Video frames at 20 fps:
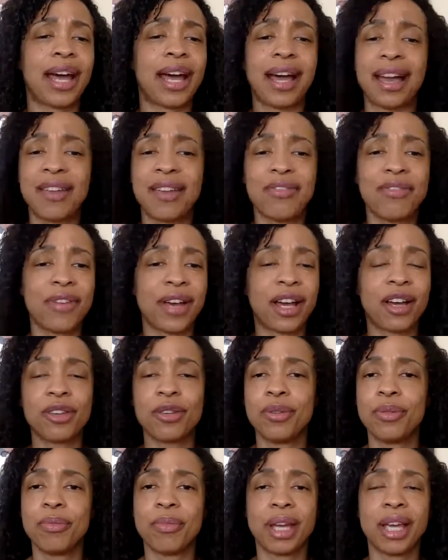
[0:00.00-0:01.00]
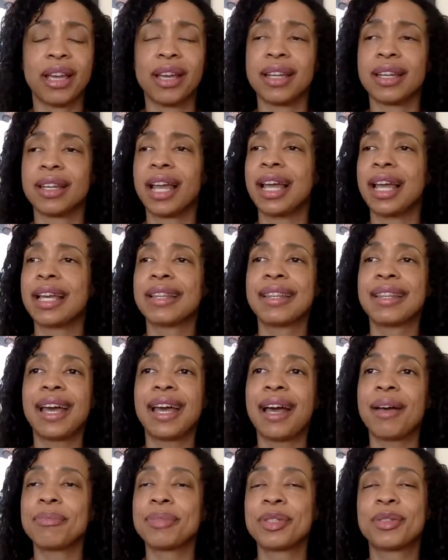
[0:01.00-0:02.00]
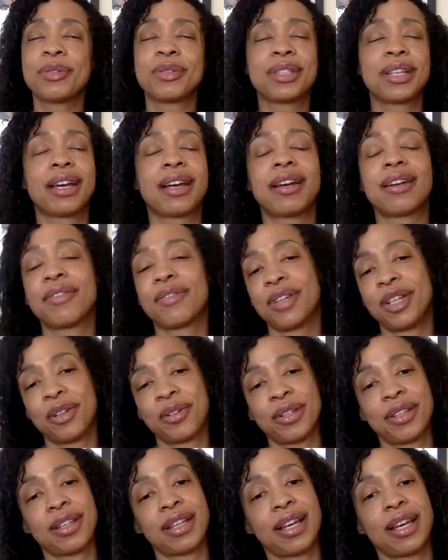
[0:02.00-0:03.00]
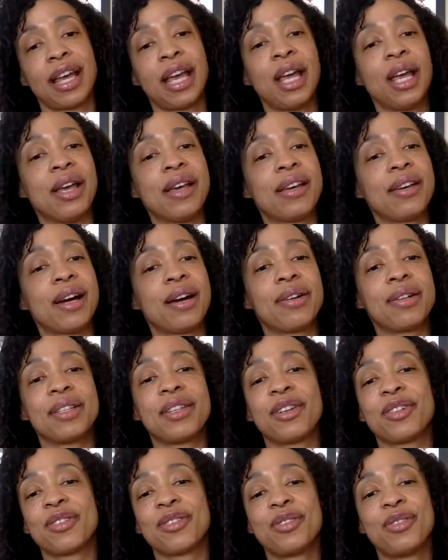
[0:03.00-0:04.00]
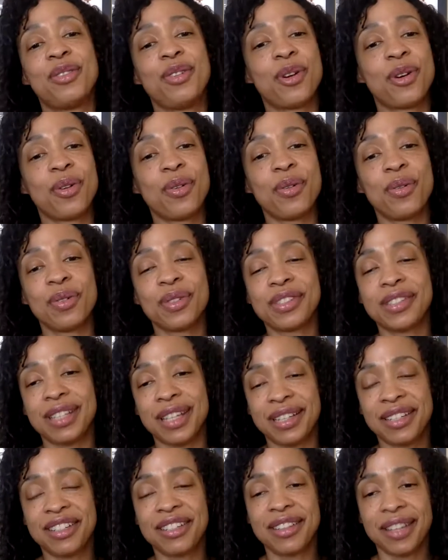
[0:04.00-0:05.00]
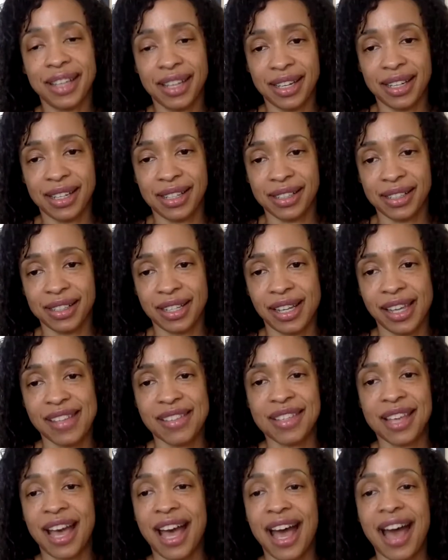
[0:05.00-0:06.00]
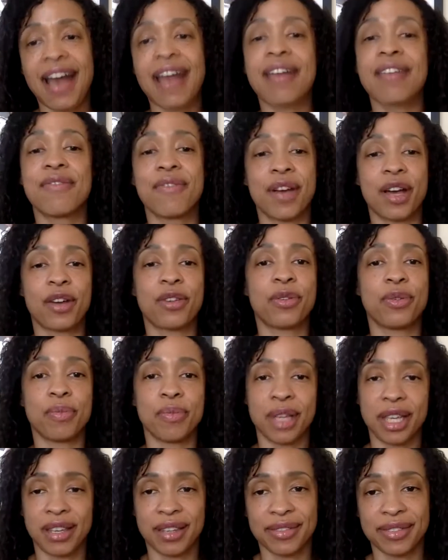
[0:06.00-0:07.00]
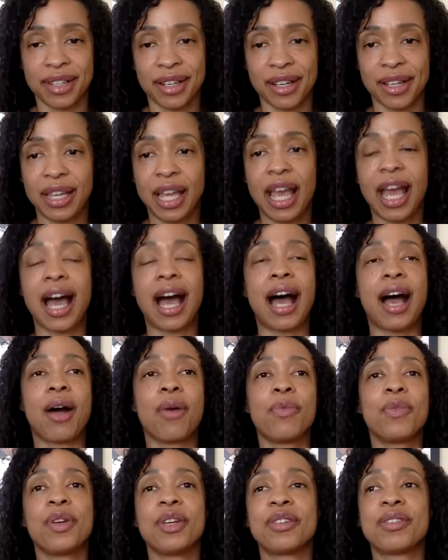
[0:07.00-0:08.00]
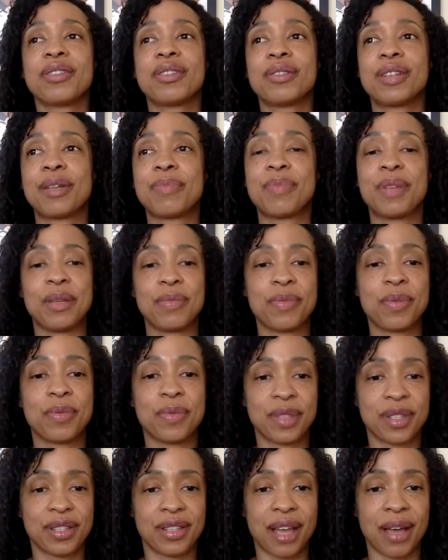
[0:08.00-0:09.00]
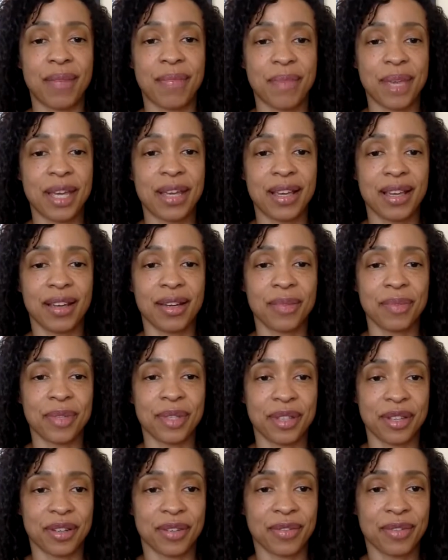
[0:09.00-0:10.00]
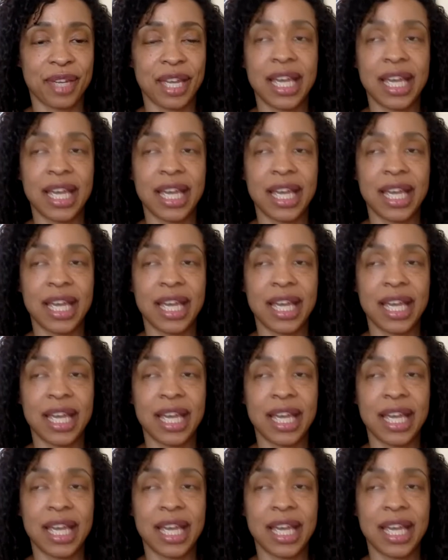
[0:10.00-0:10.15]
The high value man. Like that. I'm so tired of hearing that. There's no such thing as a high value man. I wish that people would stop making up stuff.